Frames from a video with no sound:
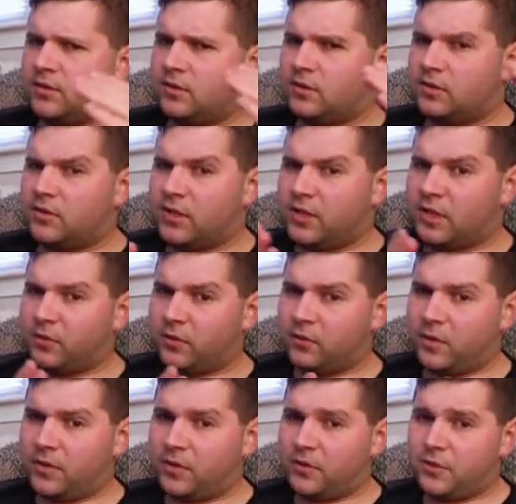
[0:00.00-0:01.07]
stick with
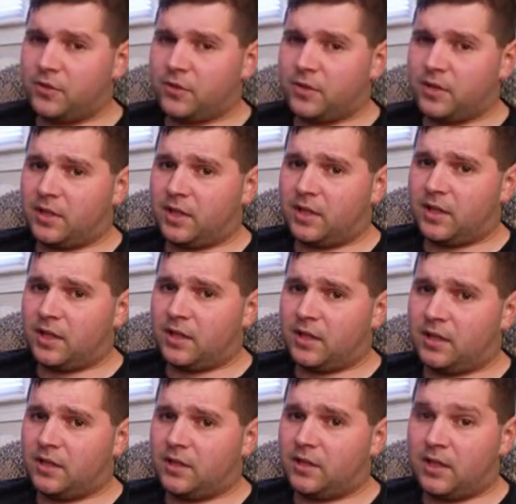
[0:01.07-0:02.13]
what they were doing
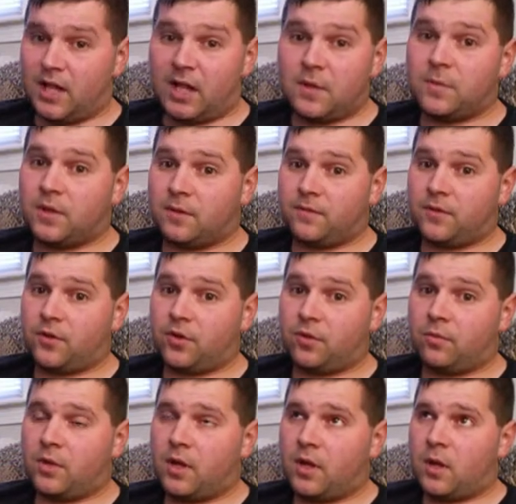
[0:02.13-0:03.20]
in the animated
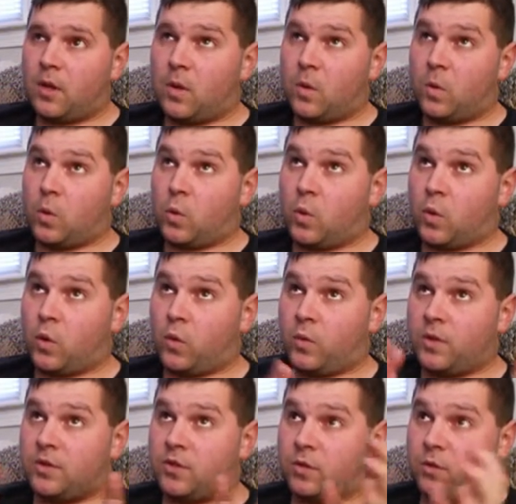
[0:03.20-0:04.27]
film, or
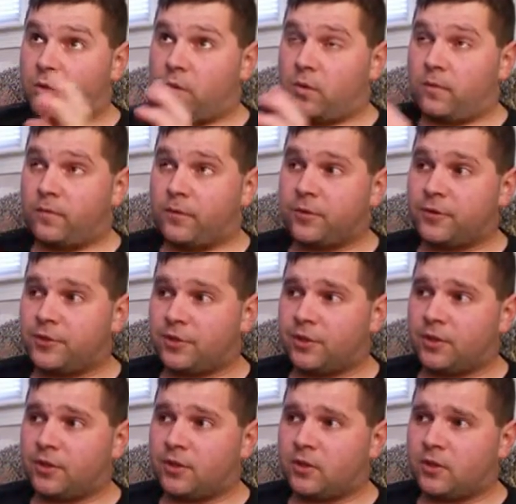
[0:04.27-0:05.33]
we do our own
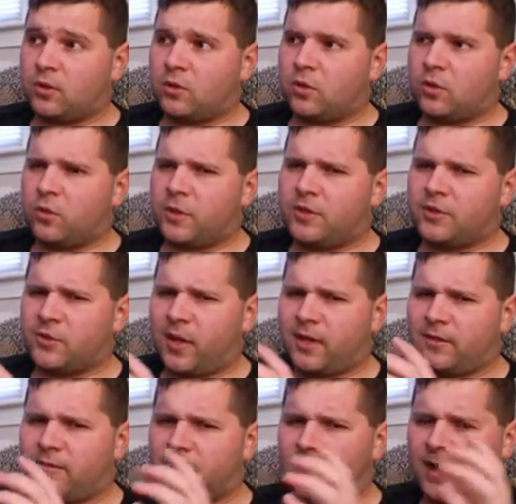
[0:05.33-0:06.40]
version, or we
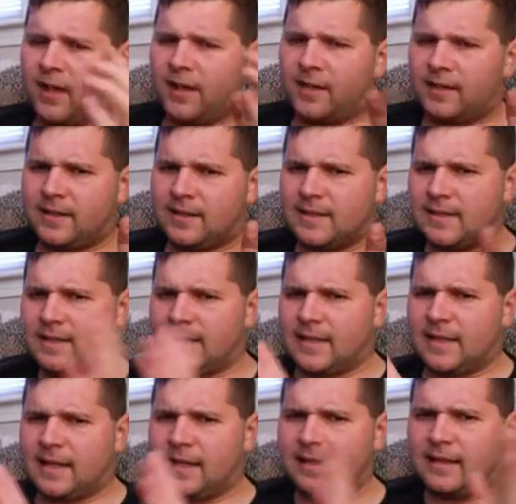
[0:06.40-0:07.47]
try to find
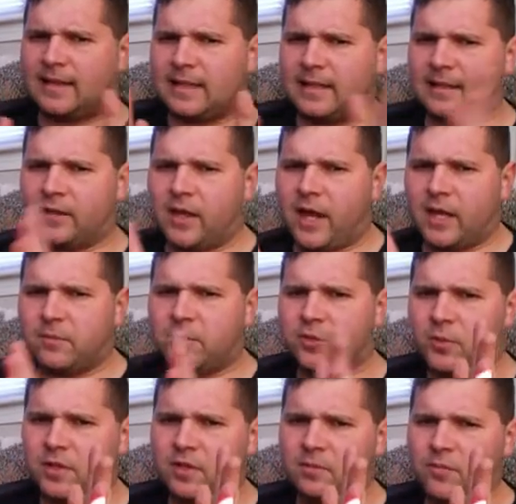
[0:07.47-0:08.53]
a thin line
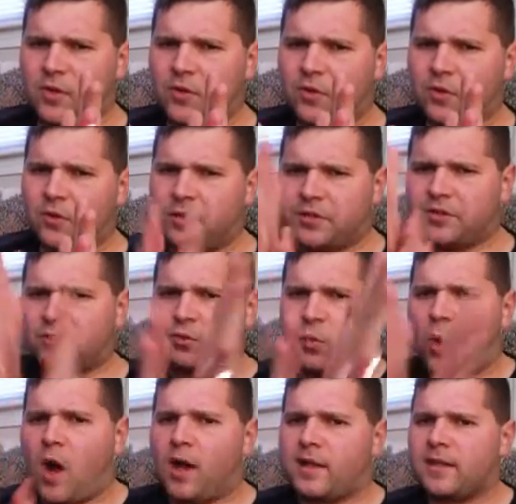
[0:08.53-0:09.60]
between the middle and
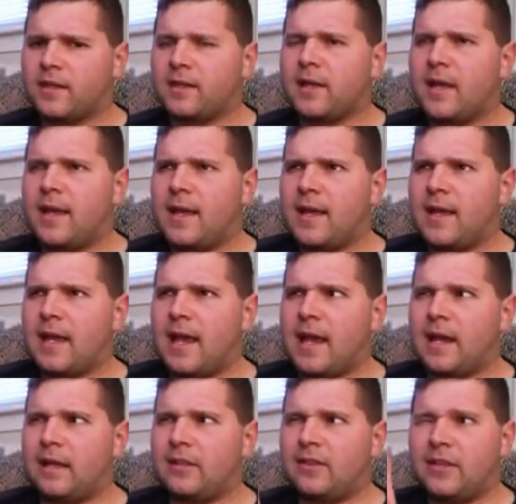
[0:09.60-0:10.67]
just walk it.
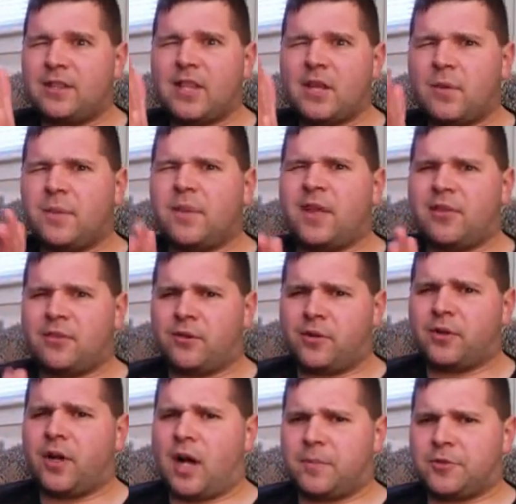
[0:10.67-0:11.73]
And I think they went with that
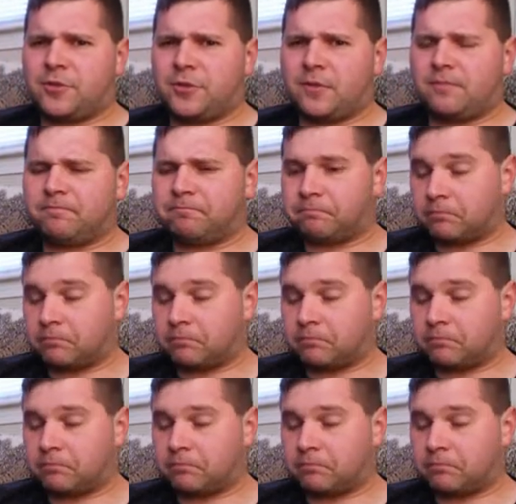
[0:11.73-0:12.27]
third option.